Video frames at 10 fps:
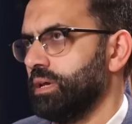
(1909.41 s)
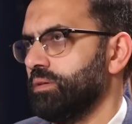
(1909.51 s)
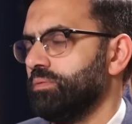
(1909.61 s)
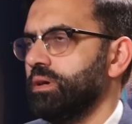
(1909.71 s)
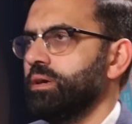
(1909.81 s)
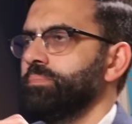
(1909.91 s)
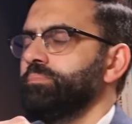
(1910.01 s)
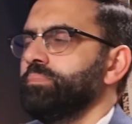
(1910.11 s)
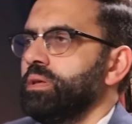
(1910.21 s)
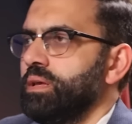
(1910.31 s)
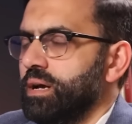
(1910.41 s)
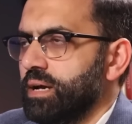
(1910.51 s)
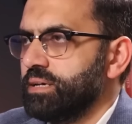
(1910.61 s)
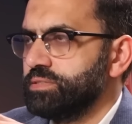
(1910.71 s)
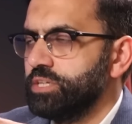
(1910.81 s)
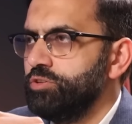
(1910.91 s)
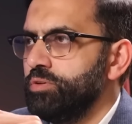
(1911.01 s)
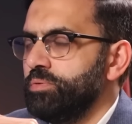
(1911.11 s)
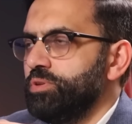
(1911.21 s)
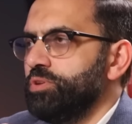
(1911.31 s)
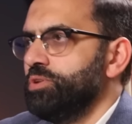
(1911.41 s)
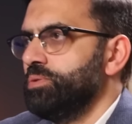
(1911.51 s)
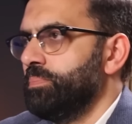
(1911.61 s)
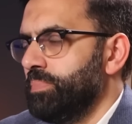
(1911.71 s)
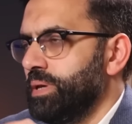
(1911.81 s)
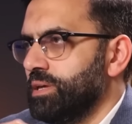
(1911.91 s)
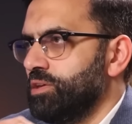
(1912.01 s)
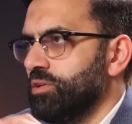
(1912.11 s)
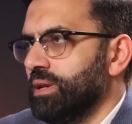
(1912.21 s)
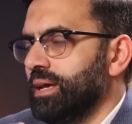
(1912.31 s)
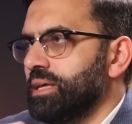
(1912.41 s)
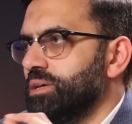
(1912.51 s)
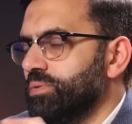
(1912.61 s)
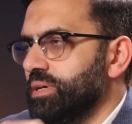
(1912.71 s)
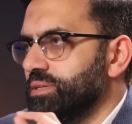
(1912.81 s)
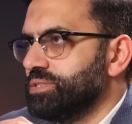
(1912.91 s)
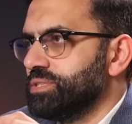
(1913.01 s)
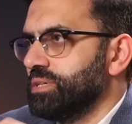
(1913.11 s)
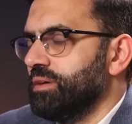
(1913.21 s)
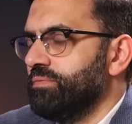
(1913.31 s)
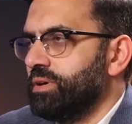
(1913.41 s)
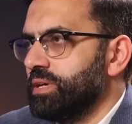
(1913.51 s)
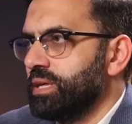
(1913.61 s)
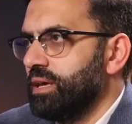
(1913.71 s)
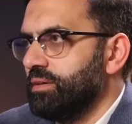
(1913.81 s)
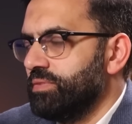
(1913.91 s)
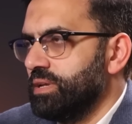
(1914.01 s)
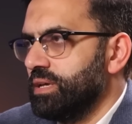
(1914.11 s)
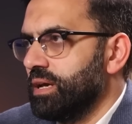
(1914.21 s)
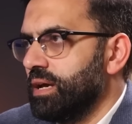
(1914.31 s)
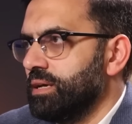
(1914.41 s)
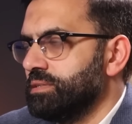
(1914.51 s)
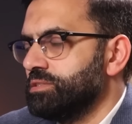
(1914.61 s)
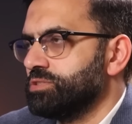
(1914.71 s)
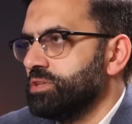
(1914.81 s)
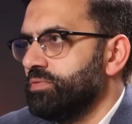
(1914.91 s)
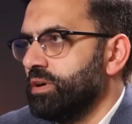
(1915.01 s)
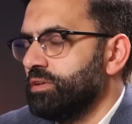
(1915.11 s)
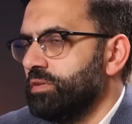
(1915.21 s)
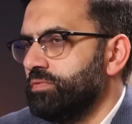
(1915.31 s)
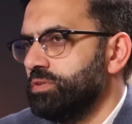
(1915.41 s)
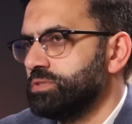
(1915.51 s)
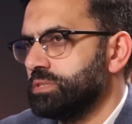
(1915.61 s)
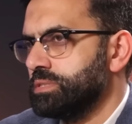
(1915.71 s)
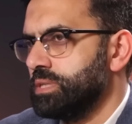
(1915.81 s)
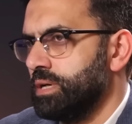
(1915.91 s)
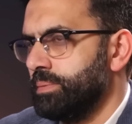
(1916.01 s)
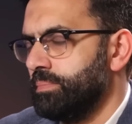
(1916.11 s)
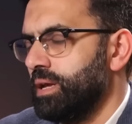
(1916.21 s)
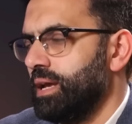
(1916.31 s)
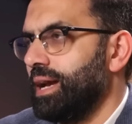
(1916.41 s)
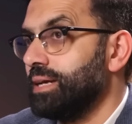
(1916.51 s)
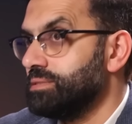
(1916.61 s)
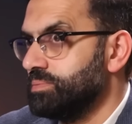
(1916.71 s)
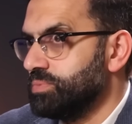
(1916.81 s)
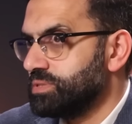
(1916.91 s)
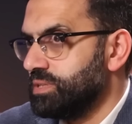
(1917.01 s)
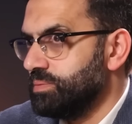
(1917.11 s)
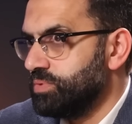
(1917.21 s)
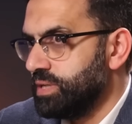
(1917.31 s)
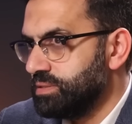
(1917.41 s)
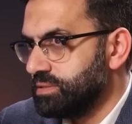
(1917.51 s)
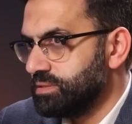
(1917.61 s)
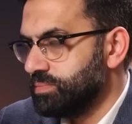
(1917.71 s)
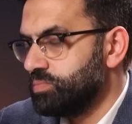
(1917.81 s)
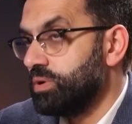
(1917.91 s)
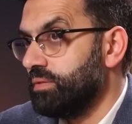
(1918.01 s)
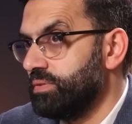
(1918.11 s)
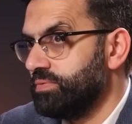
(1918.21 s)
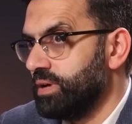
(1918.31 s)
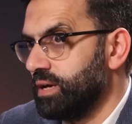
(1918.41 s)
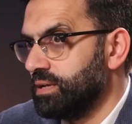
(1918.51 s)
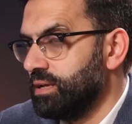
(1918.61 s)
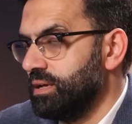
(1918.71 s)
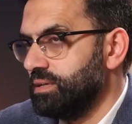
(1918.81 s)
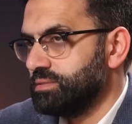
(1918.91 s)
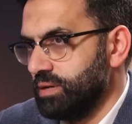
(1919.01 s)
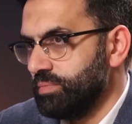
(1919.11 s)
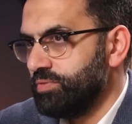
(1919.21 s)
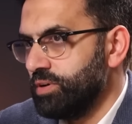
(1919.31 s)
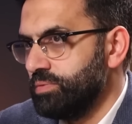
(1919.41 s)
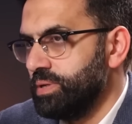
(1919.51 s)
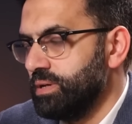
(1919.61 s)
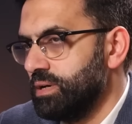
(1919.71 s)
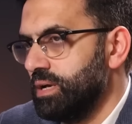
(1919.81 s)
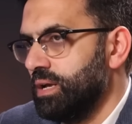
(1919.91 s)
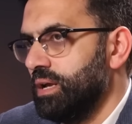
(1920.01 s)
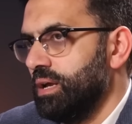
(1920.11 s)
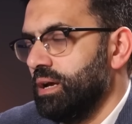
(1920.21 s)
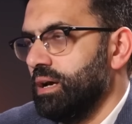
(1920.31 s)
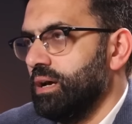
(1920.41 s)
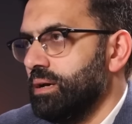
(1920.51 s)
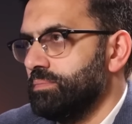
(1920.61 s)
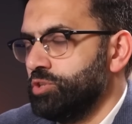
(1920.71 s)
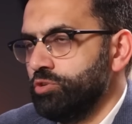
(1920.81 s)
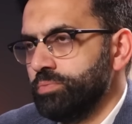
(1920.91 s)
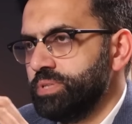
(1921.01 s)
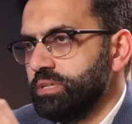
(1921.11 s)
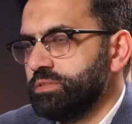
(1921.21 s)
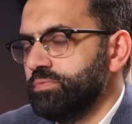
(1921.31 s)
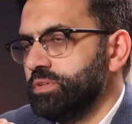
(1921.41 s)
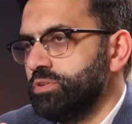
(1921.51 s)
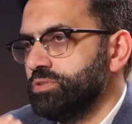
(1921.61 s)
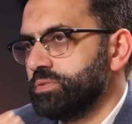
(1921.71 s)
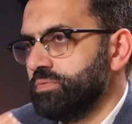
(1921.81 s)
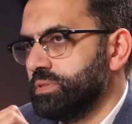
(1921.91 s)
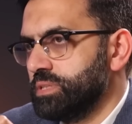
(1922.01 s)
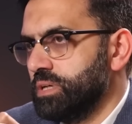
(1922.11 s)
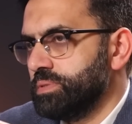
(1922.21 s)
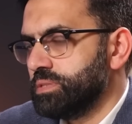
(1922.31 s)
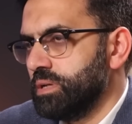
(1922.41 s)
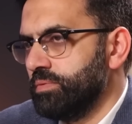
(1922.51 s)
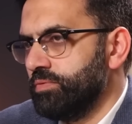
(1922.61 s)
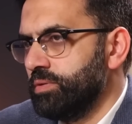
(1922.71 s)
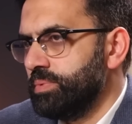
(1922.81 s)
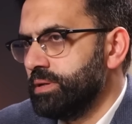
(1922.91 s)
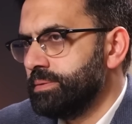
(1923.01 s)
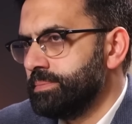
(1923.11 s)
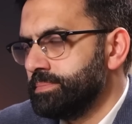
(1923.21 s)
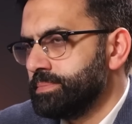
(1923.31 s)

Now, um, I can see you you pick your language very carefully, and so far you've used the term anti-Muslim racism rather than Islamophobia. Sure. Uh, do you object to the use of the term Islamophobia?